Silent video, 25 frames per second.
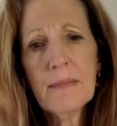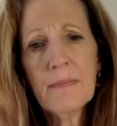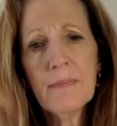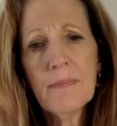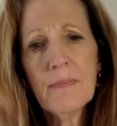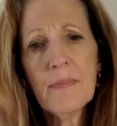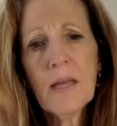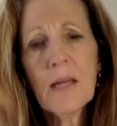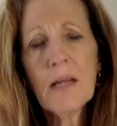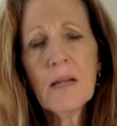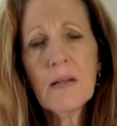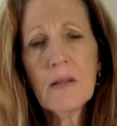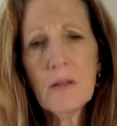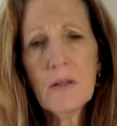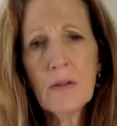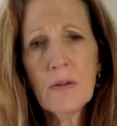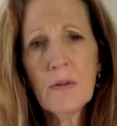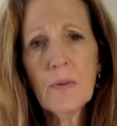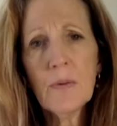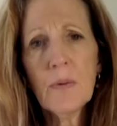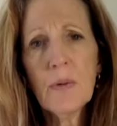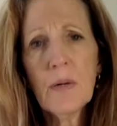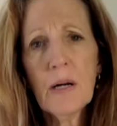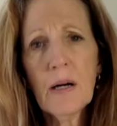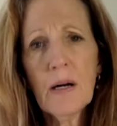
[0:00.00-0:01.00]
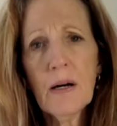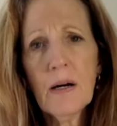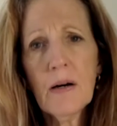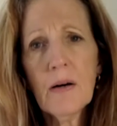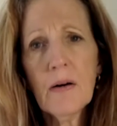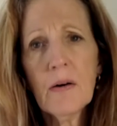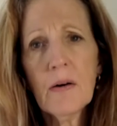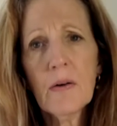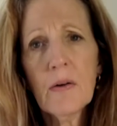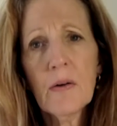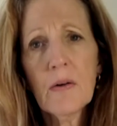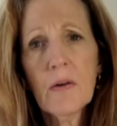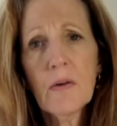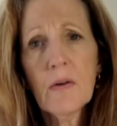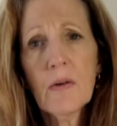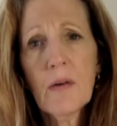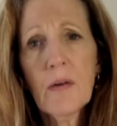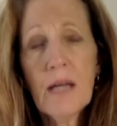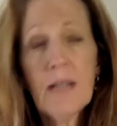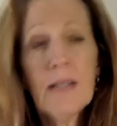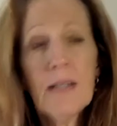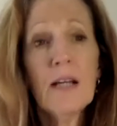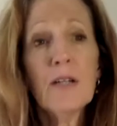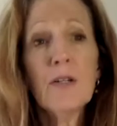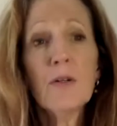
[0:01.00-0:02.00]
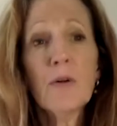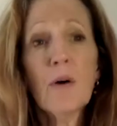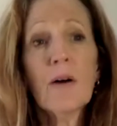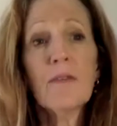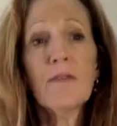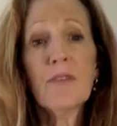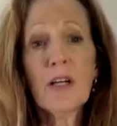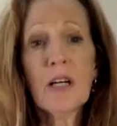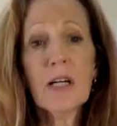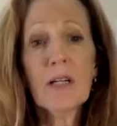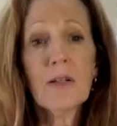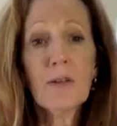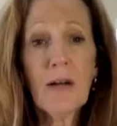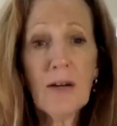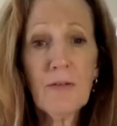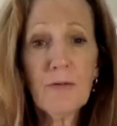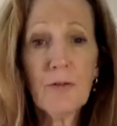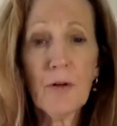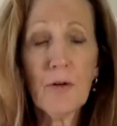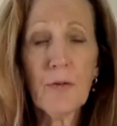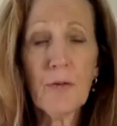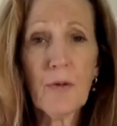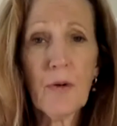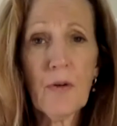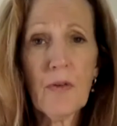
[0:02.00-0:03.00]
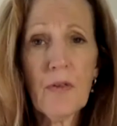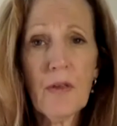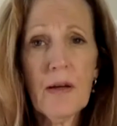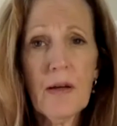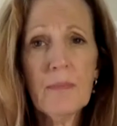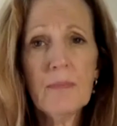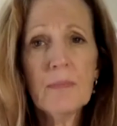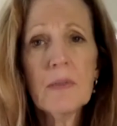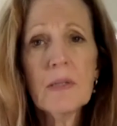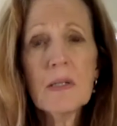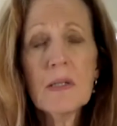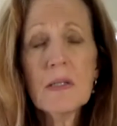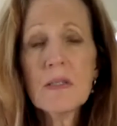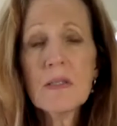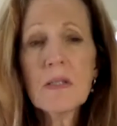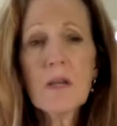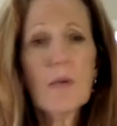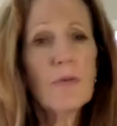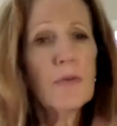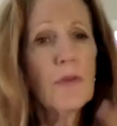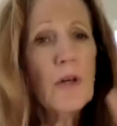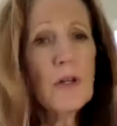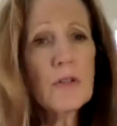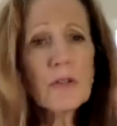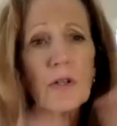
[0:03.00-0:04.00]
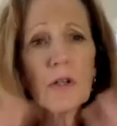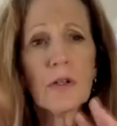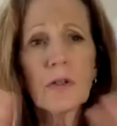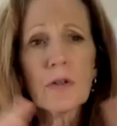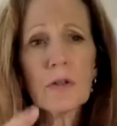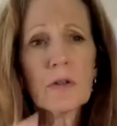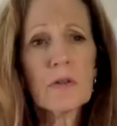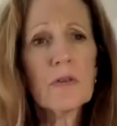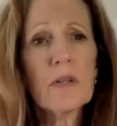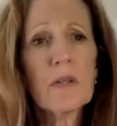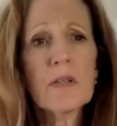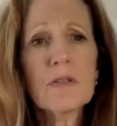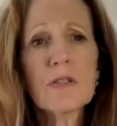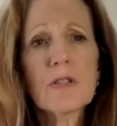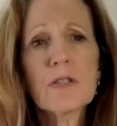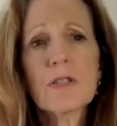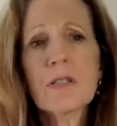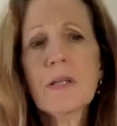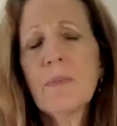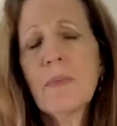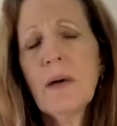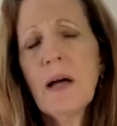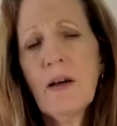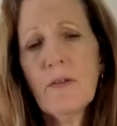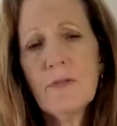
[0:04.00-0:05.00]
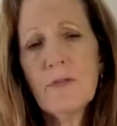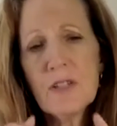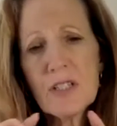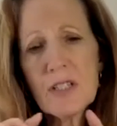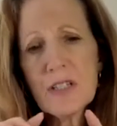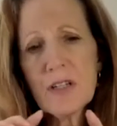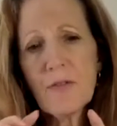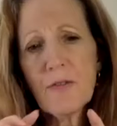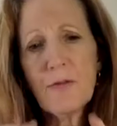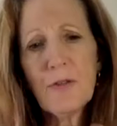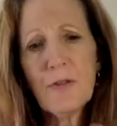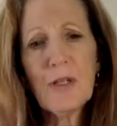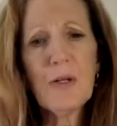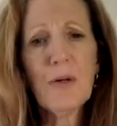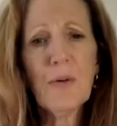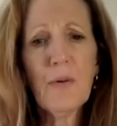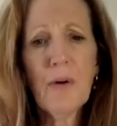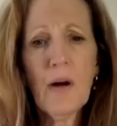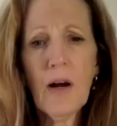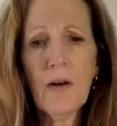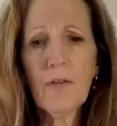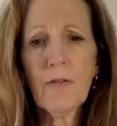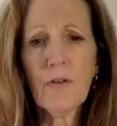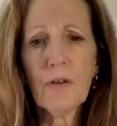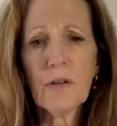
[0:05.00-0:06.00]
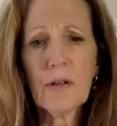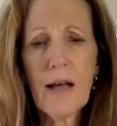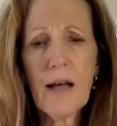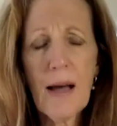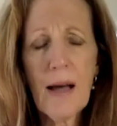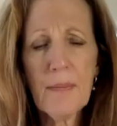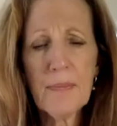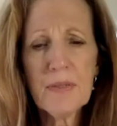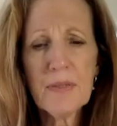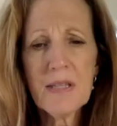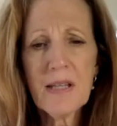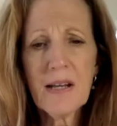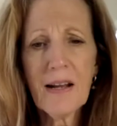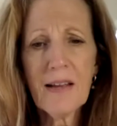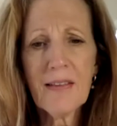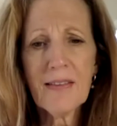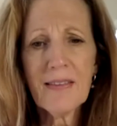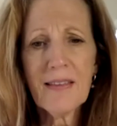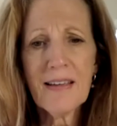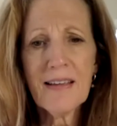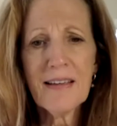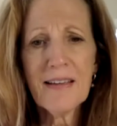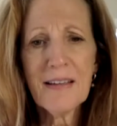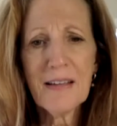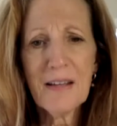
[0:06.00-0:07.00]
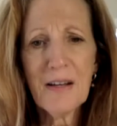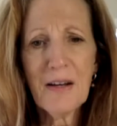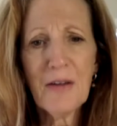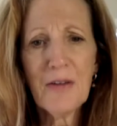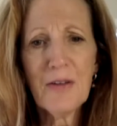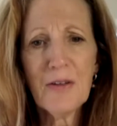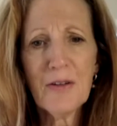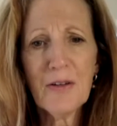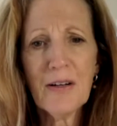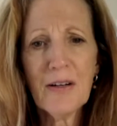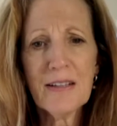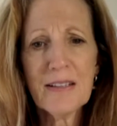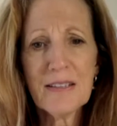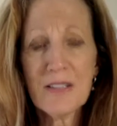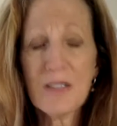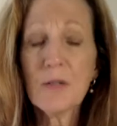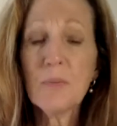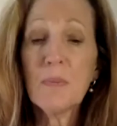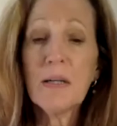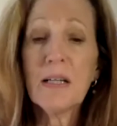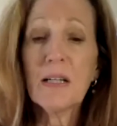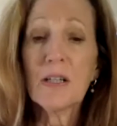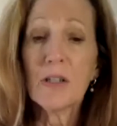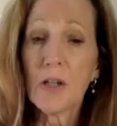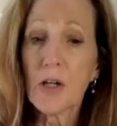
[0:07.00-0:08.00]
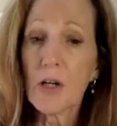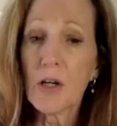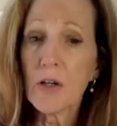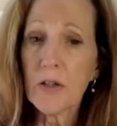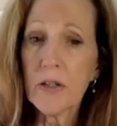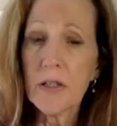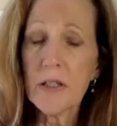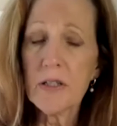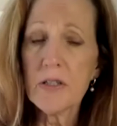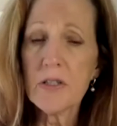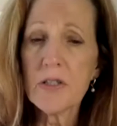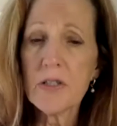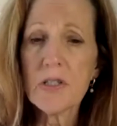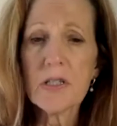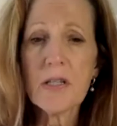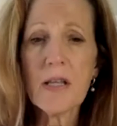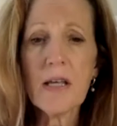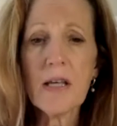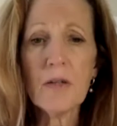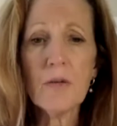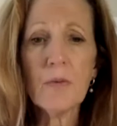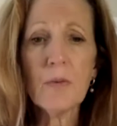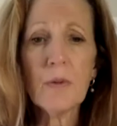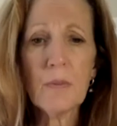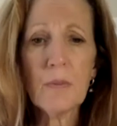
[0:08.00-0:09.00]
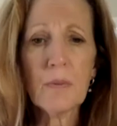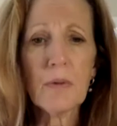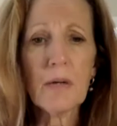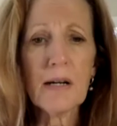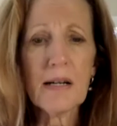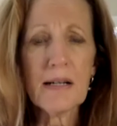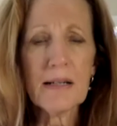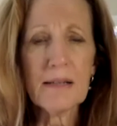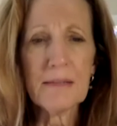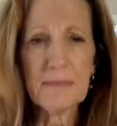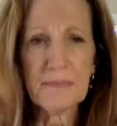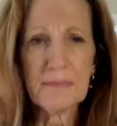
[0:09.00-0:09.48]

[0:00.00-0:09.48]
you and yet you are very grateful for them. So those are some of just a few overlaps that I think, you know, you guys should be encouraged that you would bring.